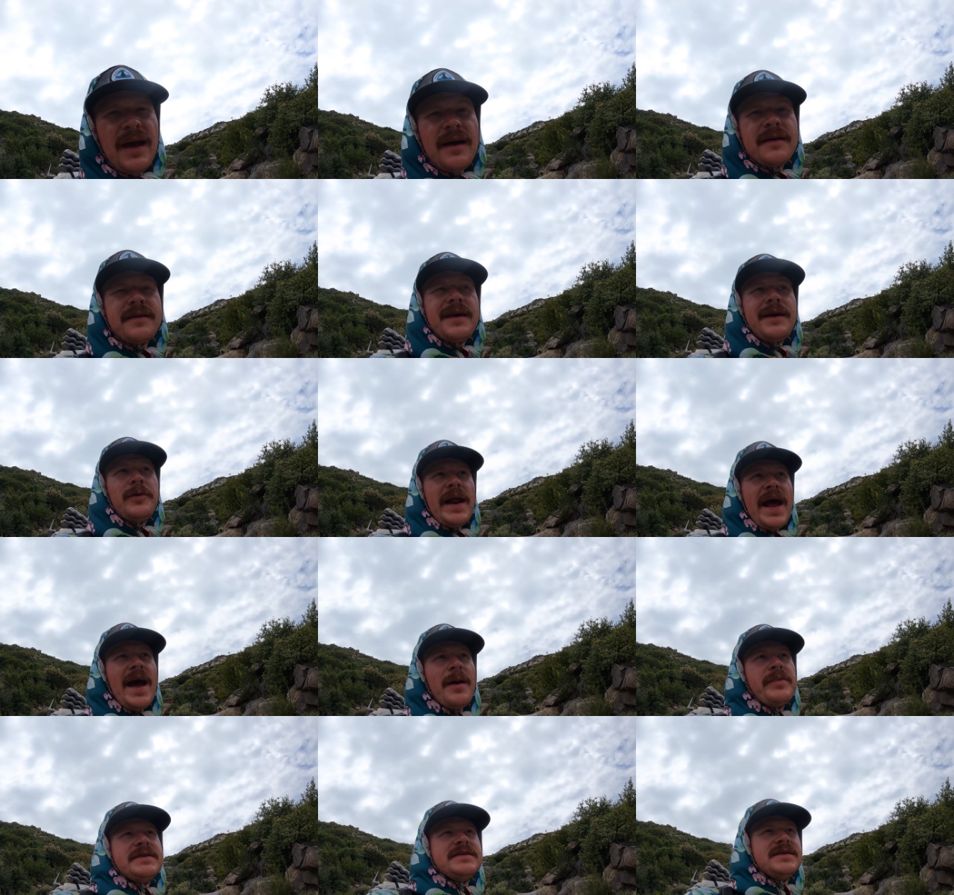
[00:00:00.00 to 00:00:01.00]
I think what
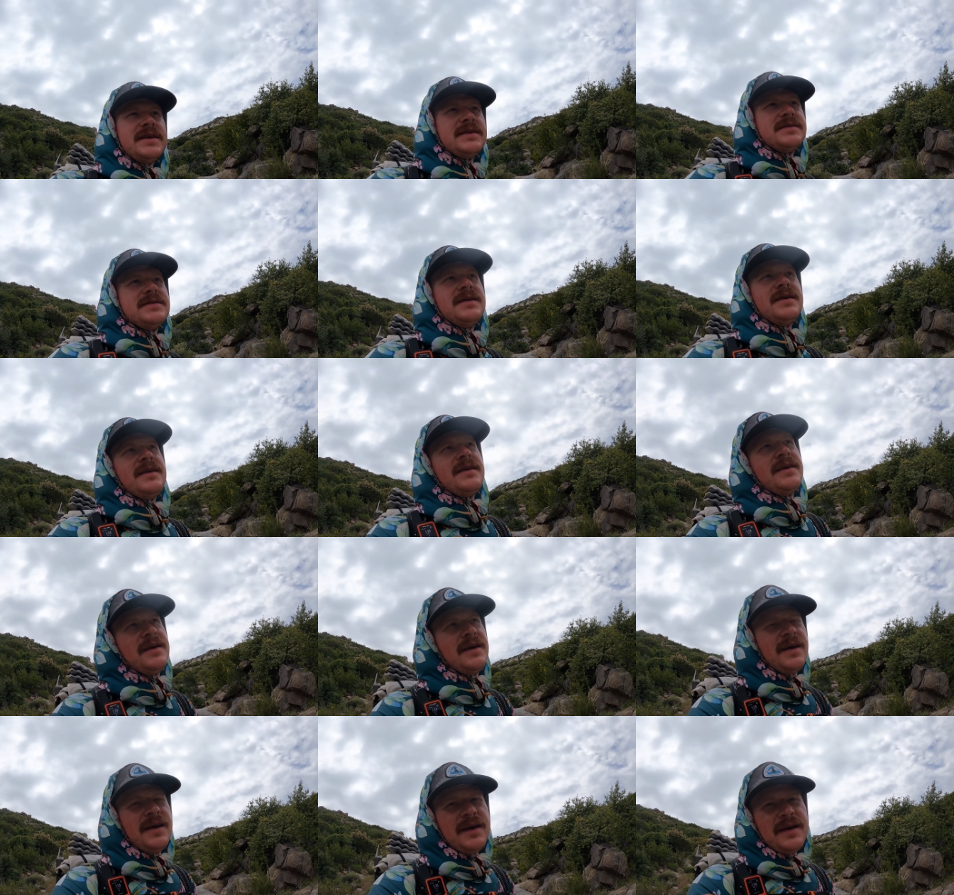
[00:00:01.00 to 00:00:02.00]
happens is
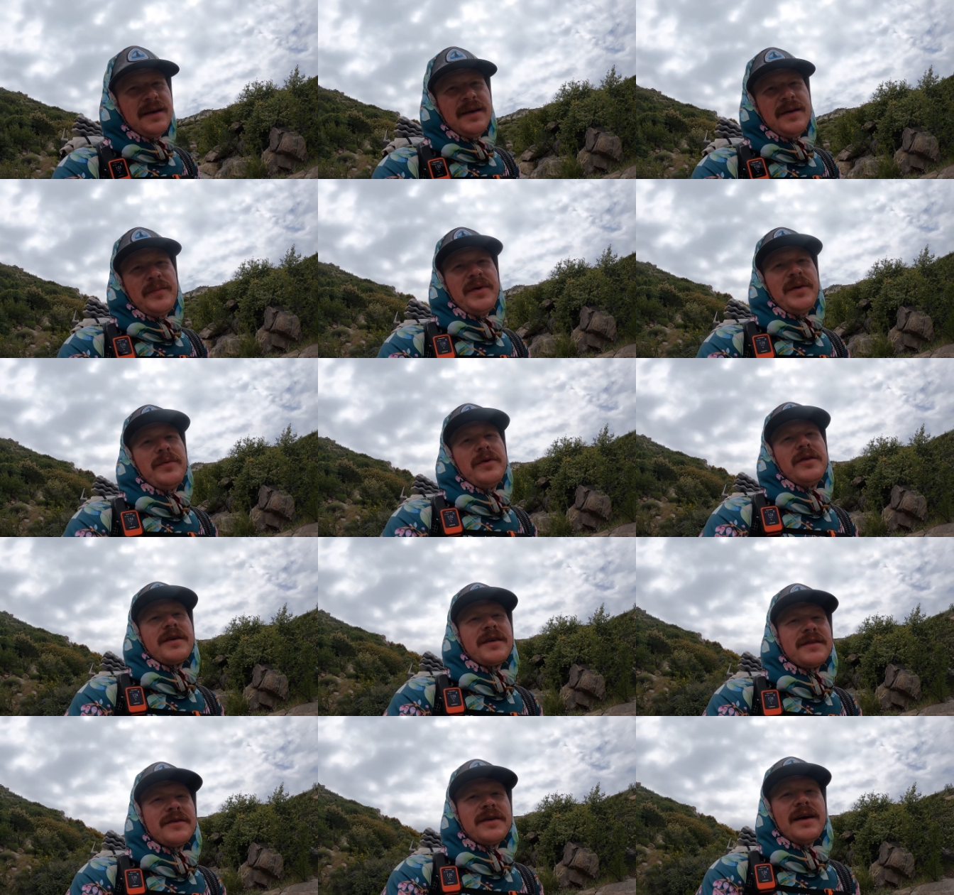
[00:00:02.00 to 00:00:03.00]
people
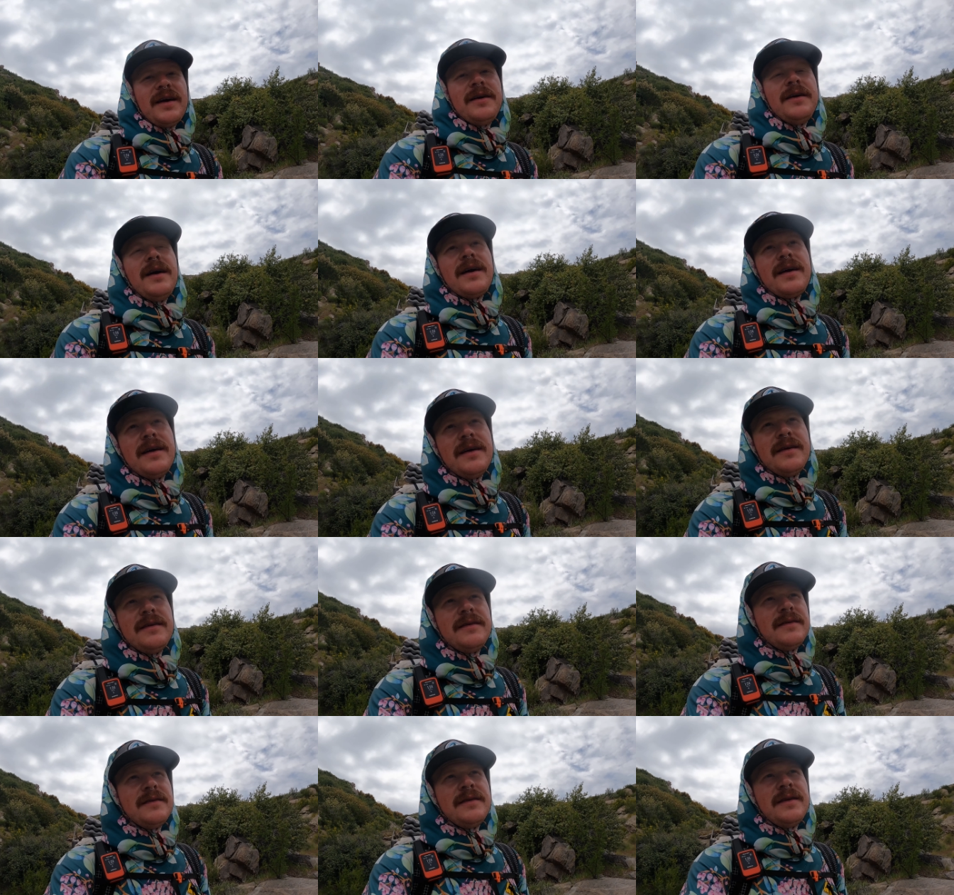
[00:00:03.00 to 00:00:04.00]
look at their Guthook
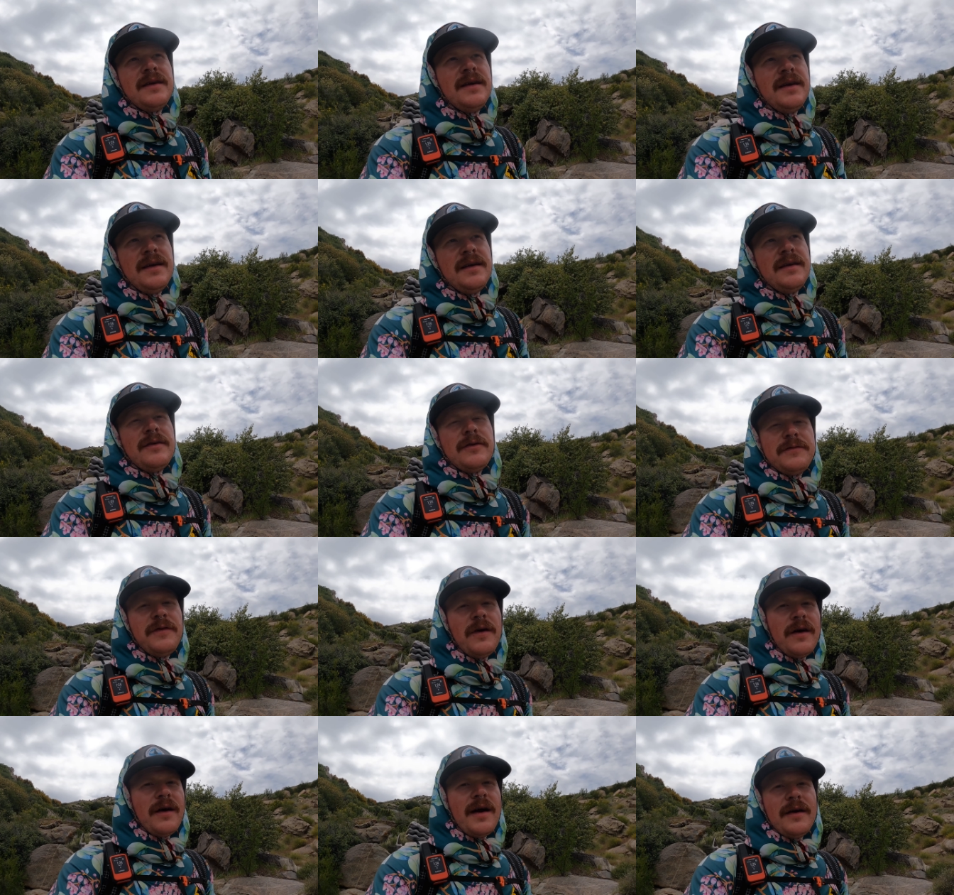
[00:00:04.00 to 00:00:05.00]
or
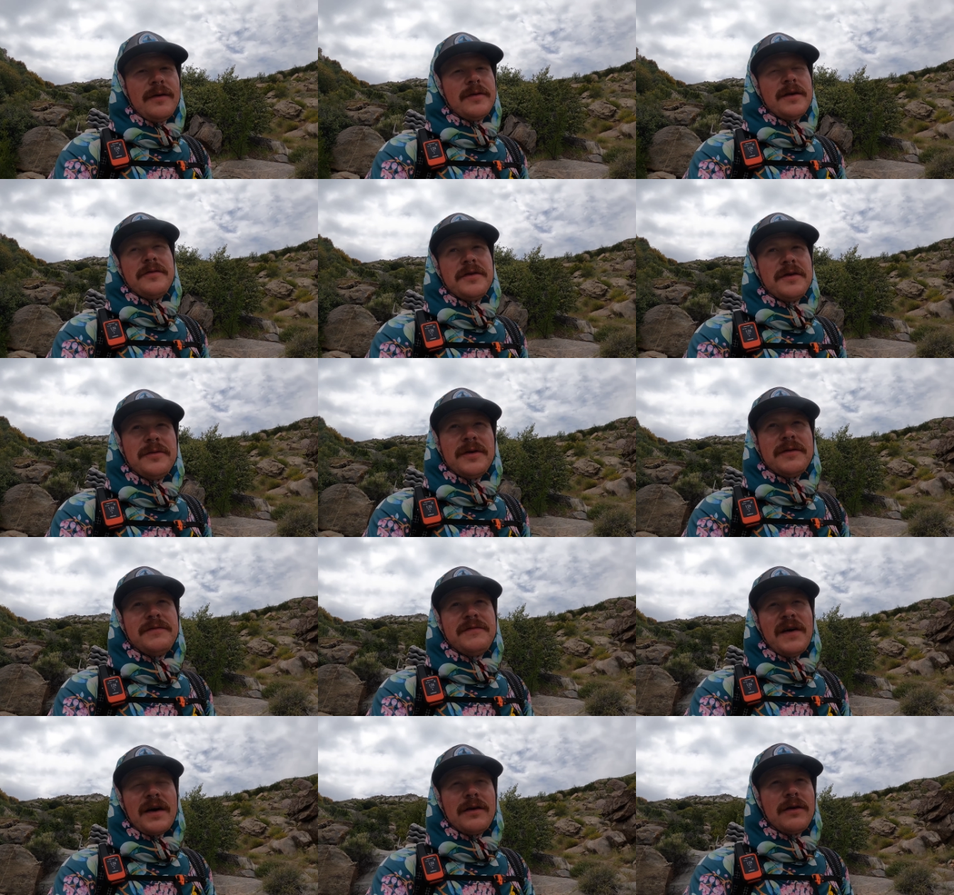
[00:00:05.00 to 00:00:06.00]
far out, whatever you want to
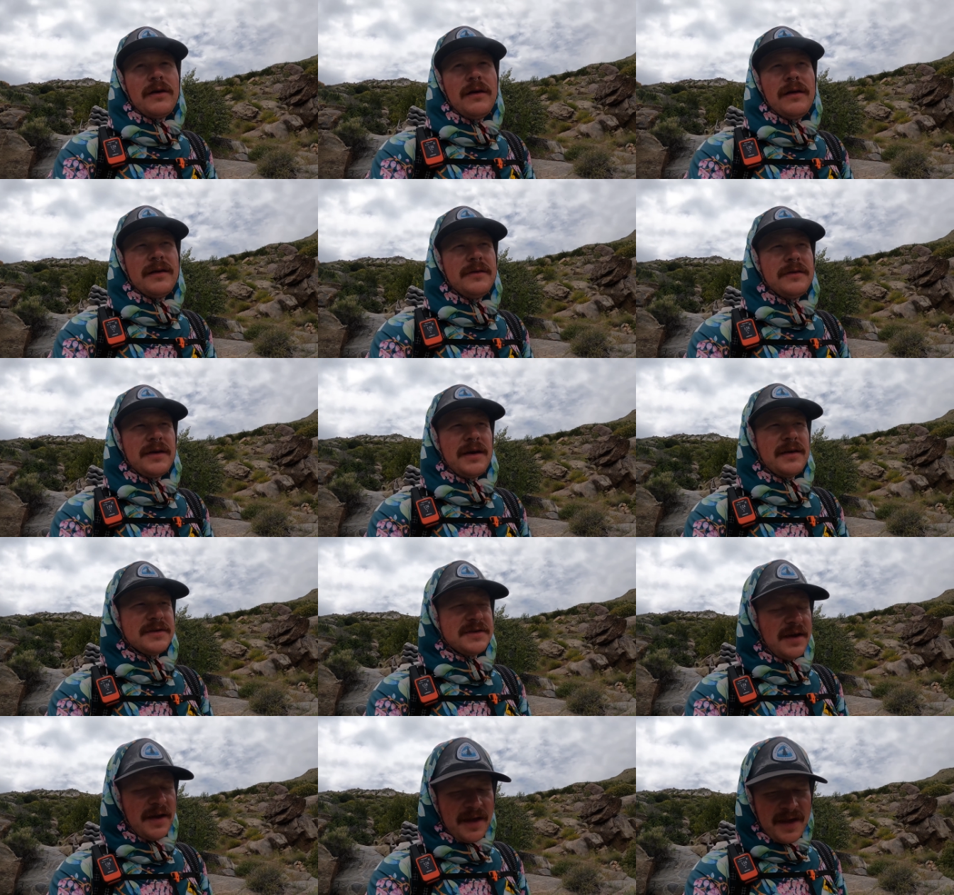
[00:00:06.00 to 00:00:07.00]
fucking call it, who
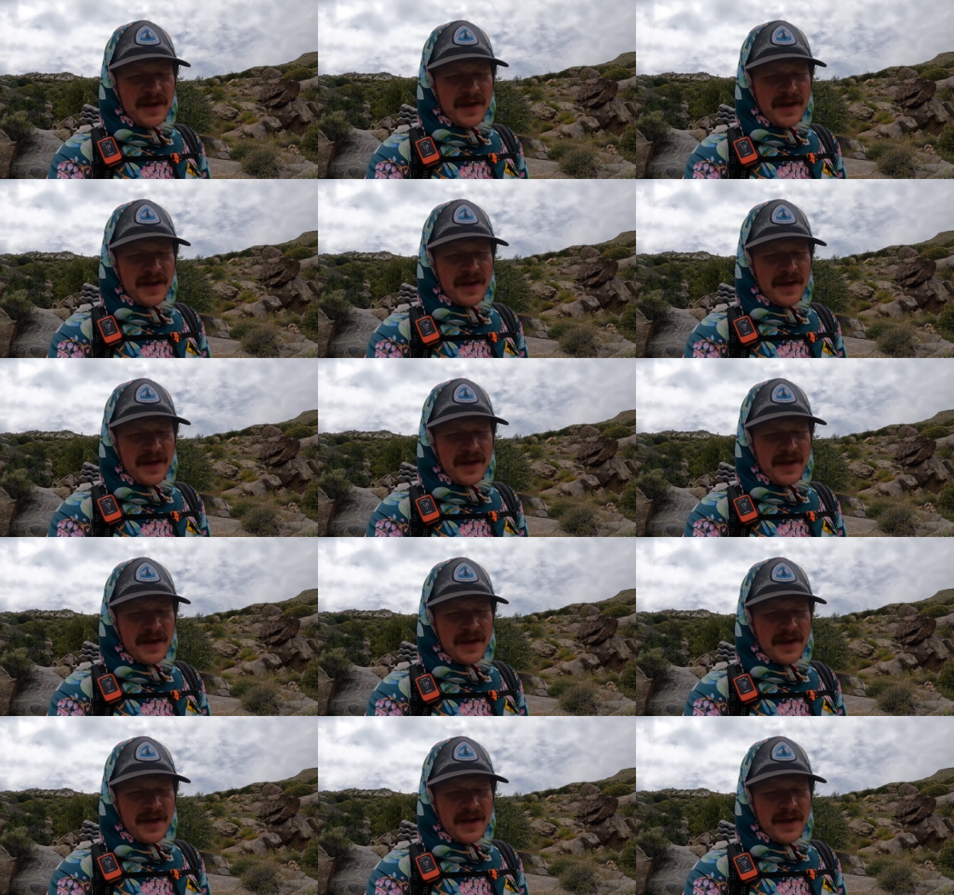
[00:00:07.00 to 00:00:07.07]
cares?